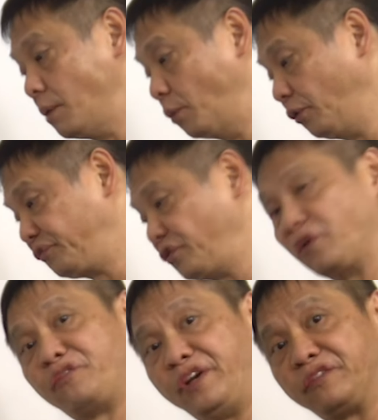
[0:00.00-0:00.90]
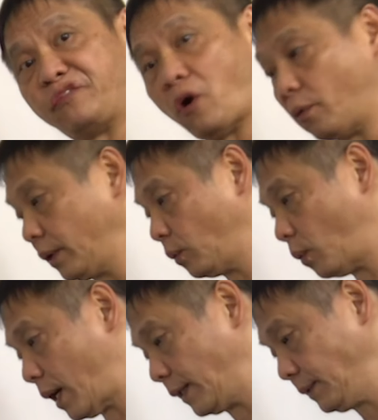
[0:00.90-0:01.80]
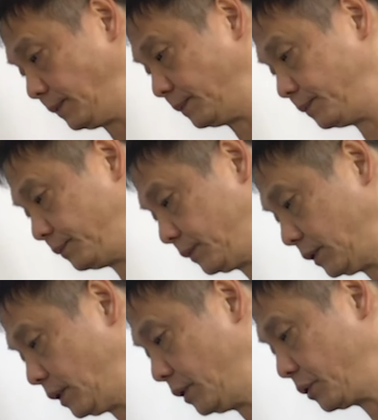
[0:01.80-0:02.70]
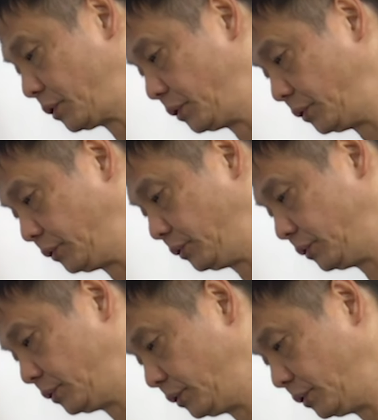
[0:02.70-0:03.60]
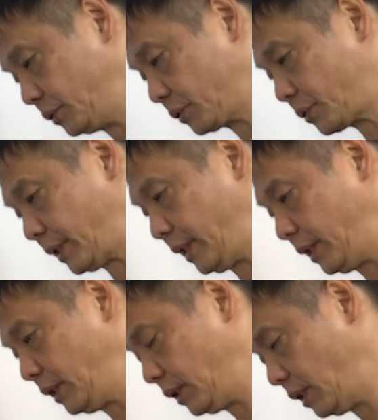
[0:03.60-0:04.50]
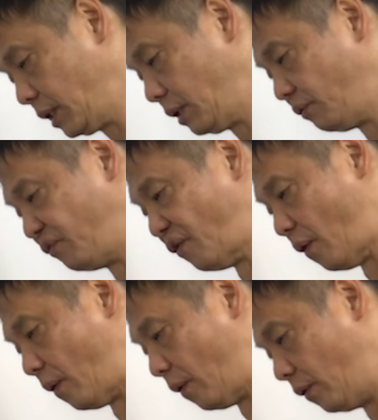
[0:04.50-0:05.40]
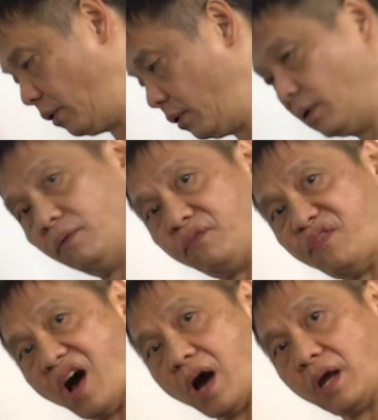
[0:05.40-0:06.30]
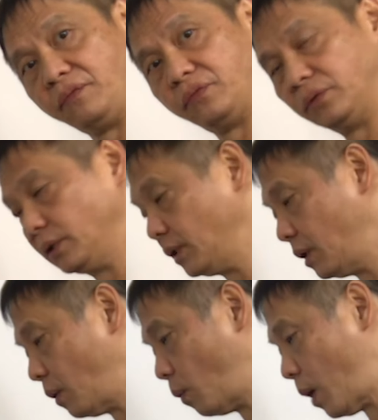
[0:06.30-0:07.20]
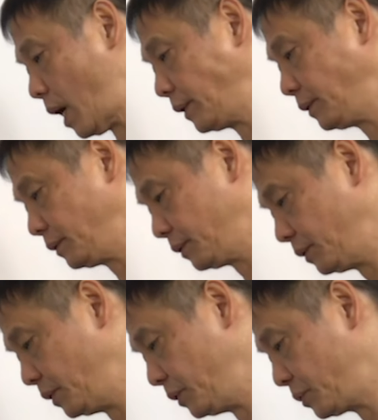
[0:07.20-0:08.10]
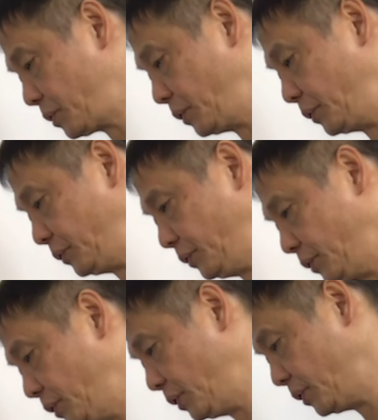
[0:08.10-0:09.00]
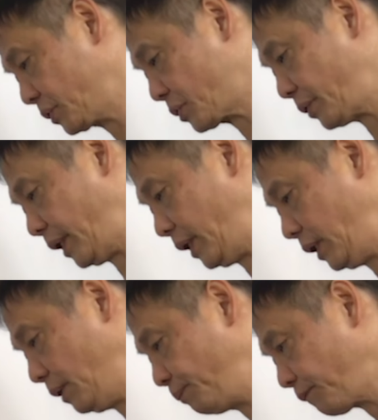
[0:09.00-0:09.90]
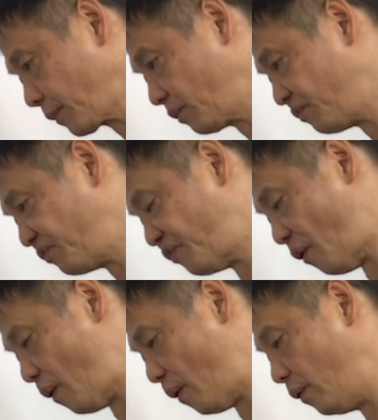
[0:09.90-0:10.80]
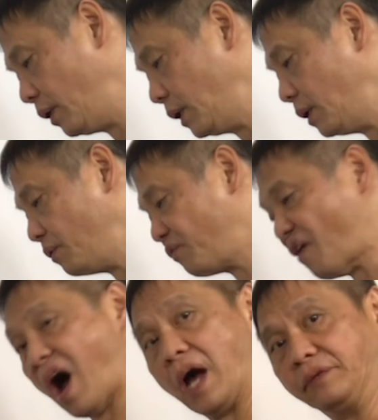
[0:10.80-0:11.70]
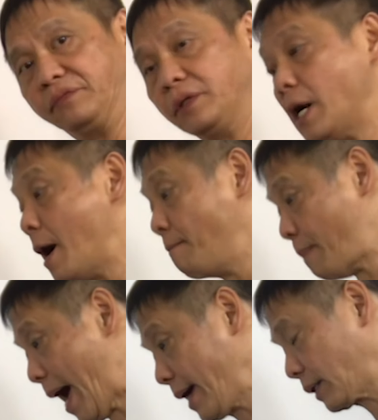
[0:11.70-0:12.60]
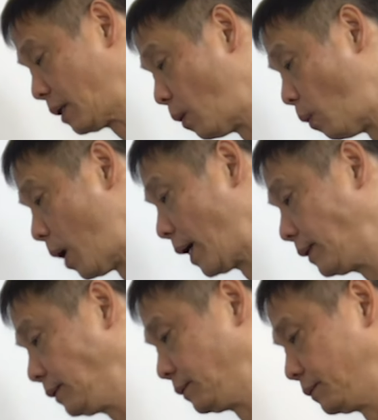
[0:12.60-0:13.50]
Move your feet forward one, two, three, four. Push it down all the way. You will feel the stretch four, five. Back, one,